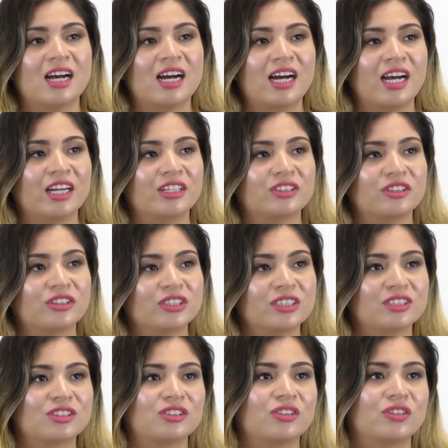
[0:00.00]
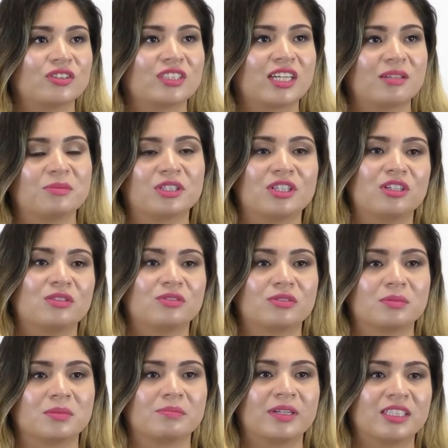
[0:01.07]
I learned this a long time ago
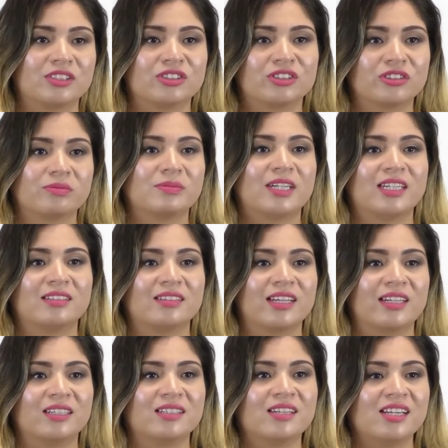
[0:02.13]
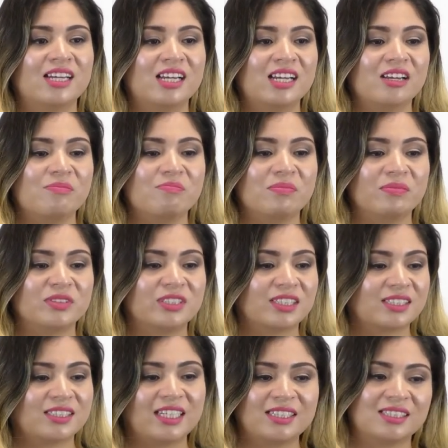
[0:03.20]
from a mentor of mine, that
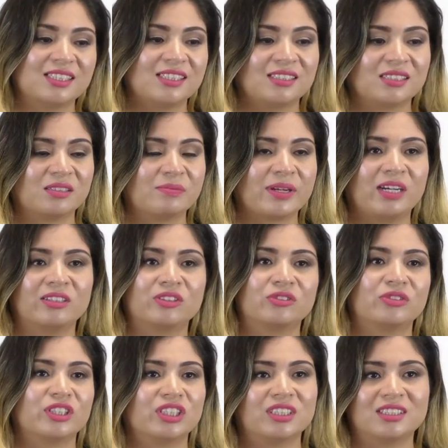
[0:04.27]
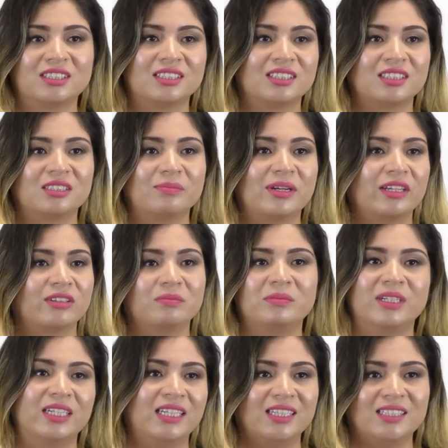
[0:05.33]
success isn't about the riches, isn't about the
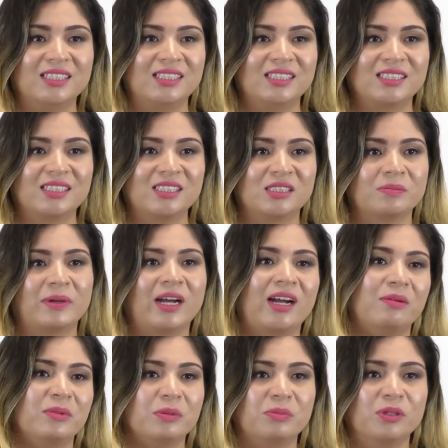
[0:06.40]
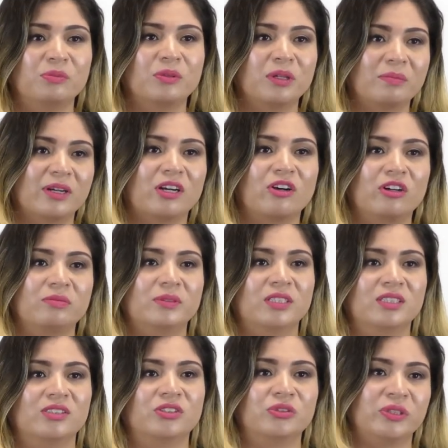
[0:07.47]
money, it's about how many people are better off
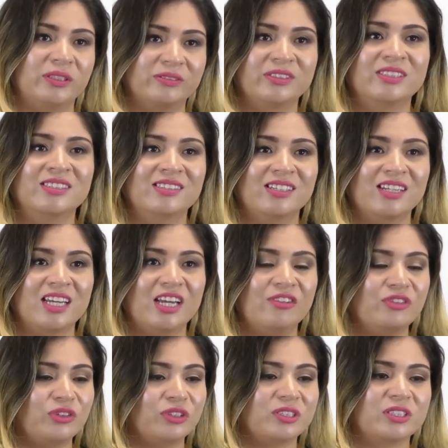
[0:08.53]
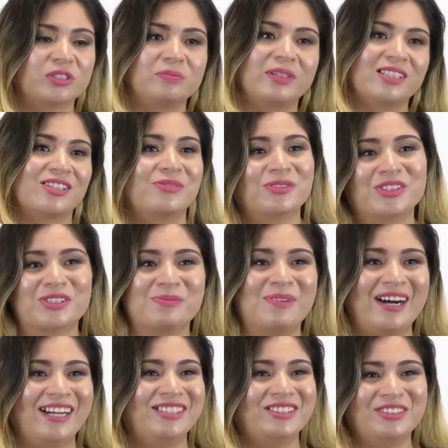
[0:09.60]
because you lived. If you can just make someone
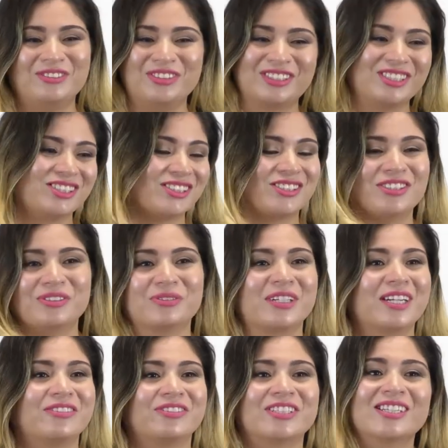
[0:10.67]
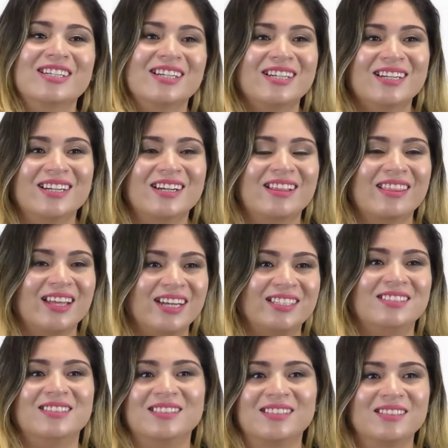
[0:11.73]
smile, if you can just do whatever,
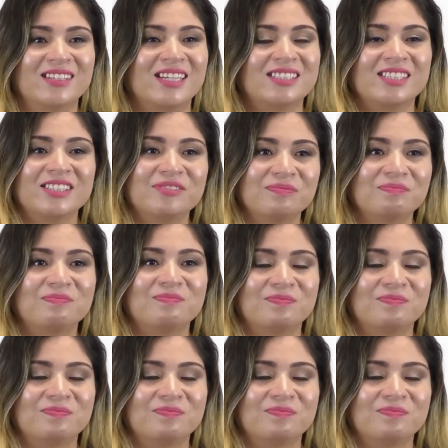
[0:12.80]
then that's it.